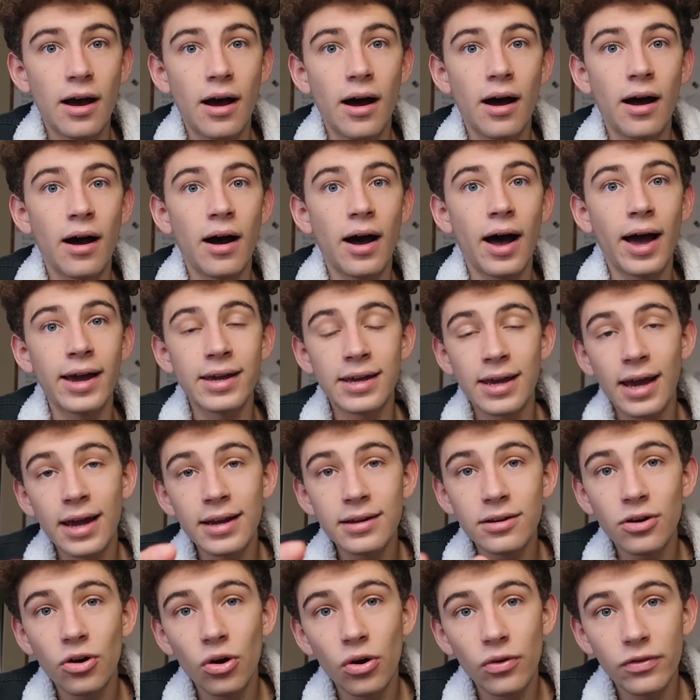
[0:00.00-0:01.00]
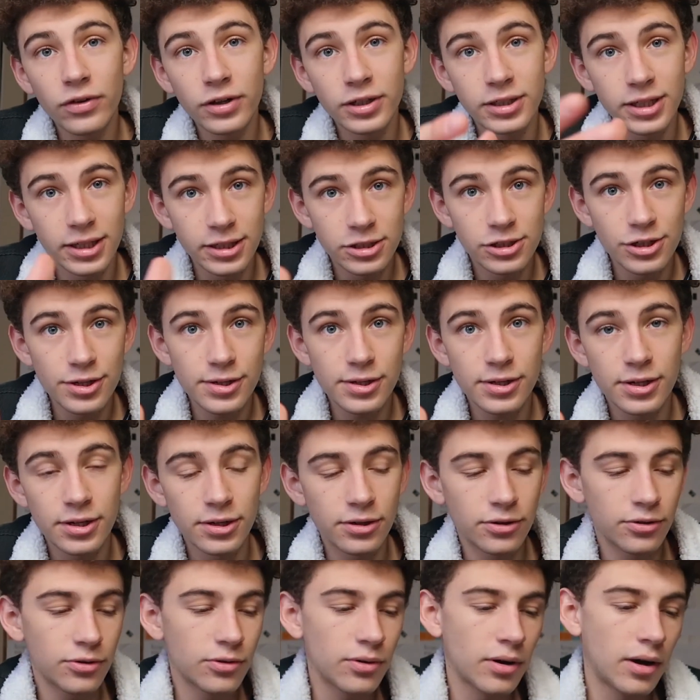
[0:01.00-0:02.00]
I can go over Digit
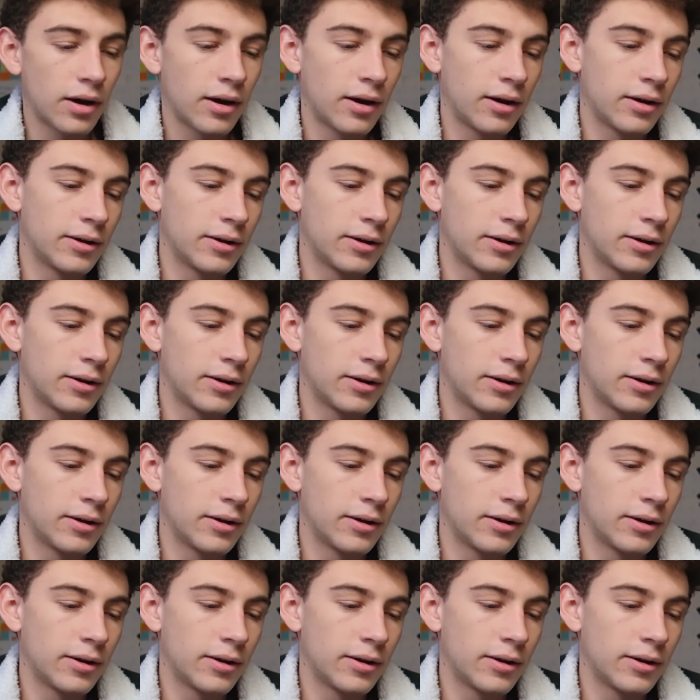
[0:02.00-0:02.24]
too.